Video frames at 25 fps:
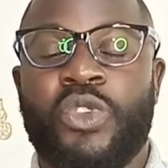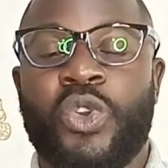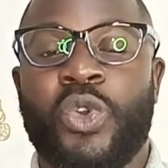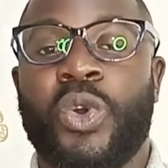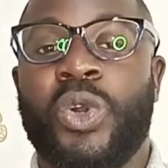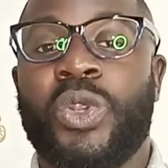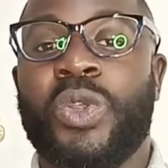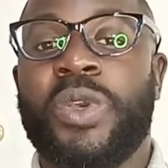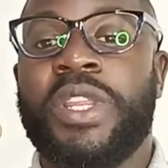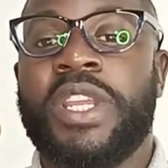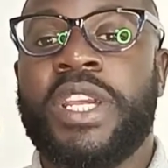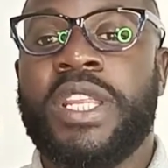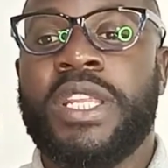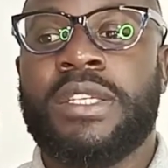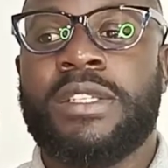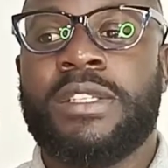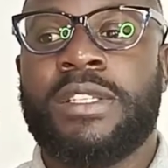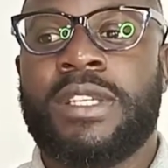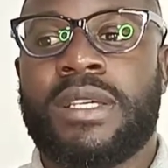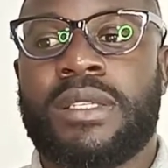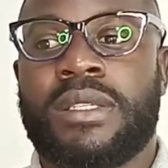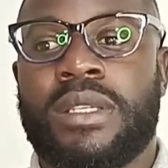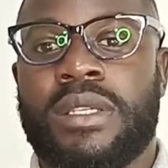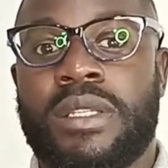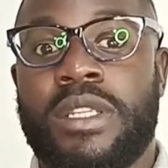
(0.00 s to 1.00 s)
All you need is
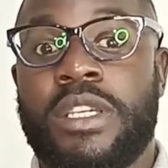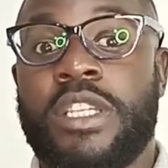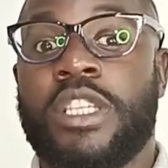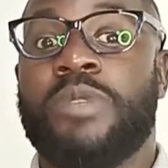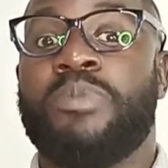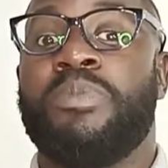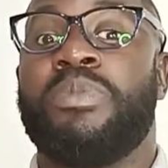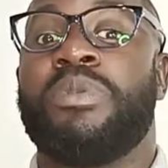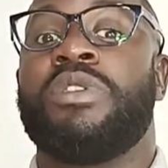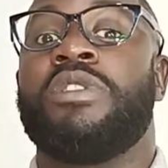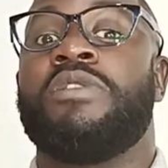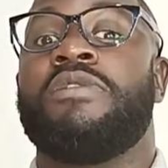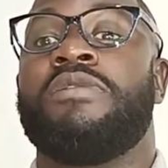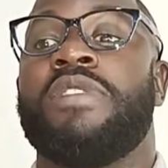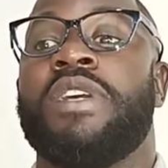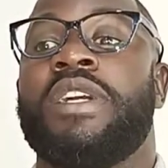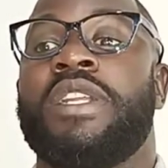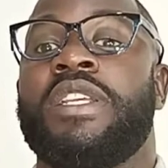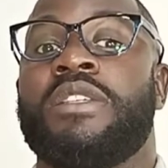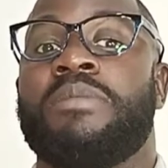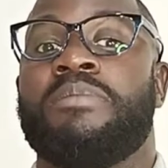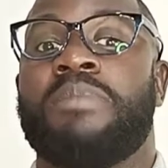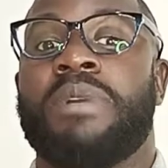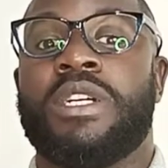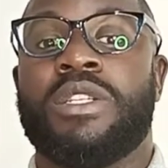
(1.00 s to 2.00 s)
just a teaspoon of
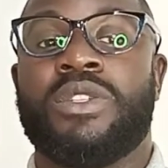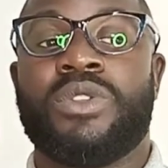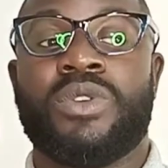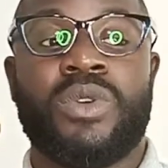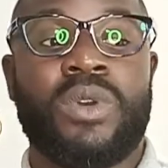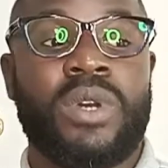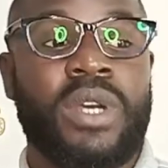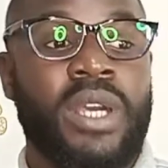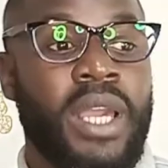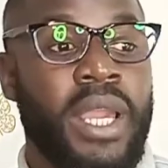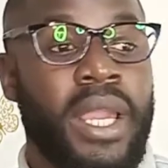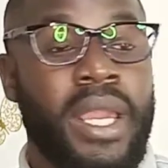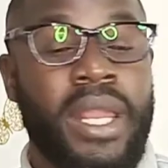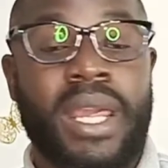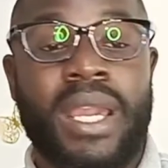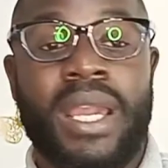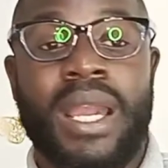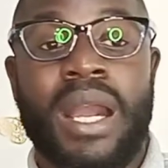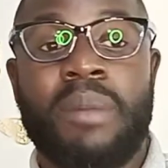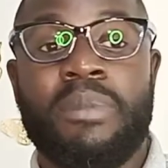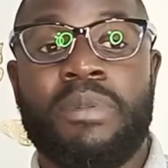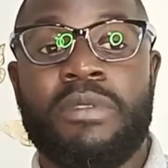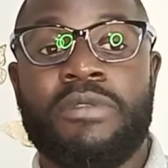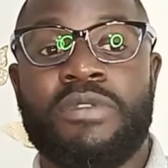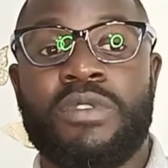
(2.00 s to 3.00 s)
ladies mantle in a
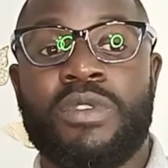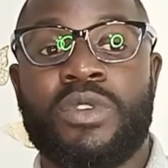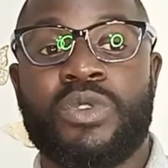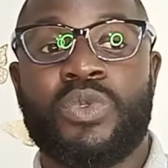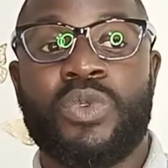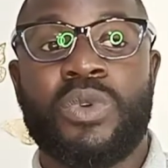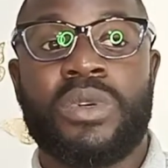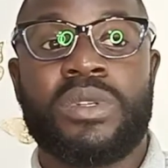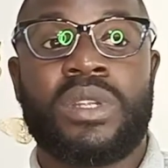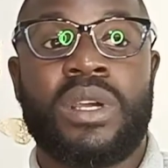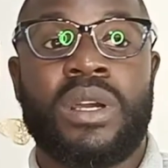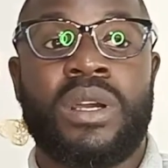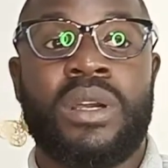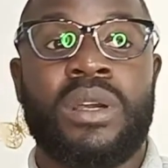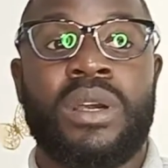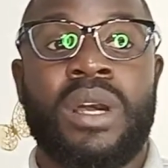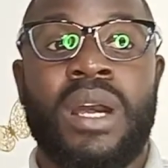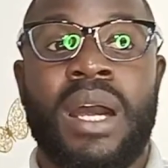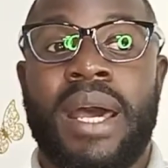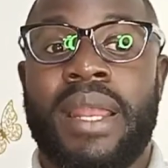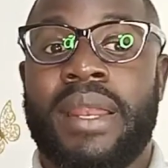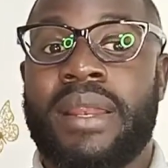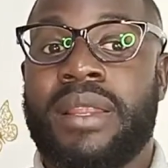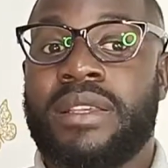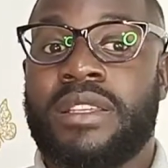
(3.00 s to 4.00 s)
cup of hot water,
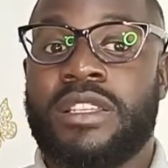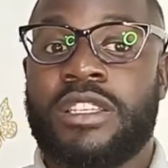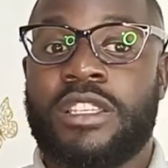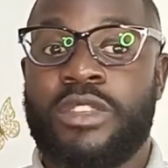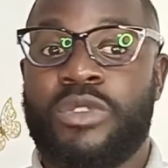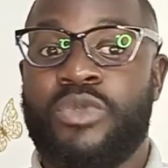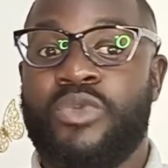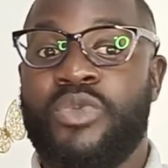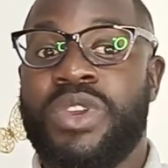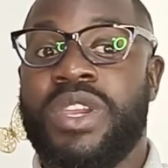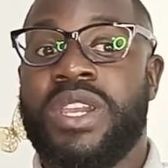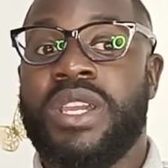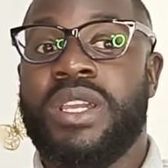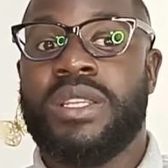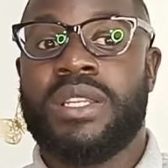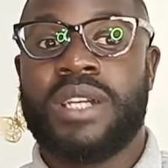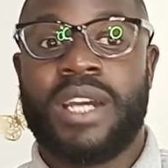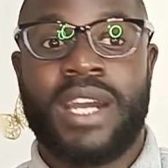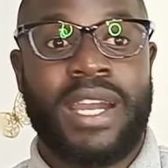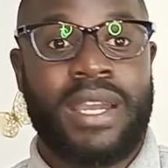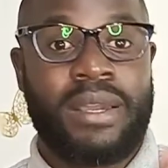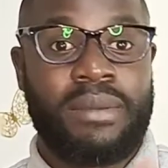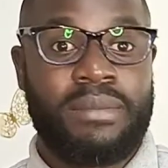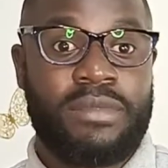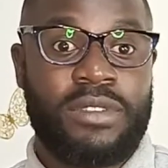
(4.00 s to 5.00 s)
at least three
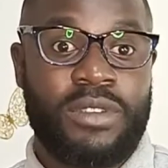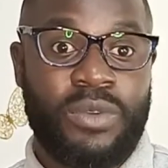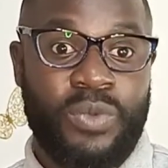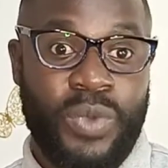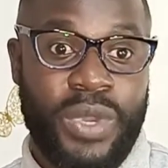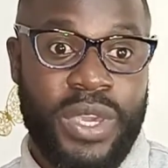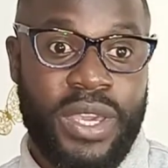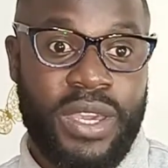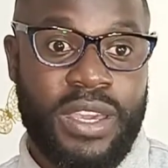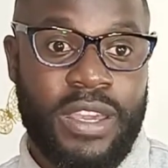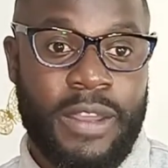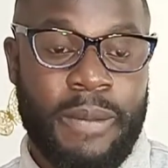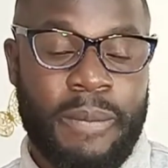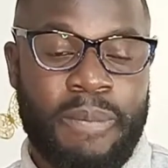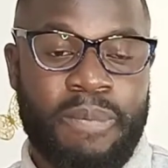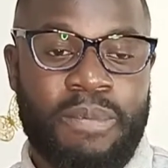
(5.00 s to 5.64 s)
times a week.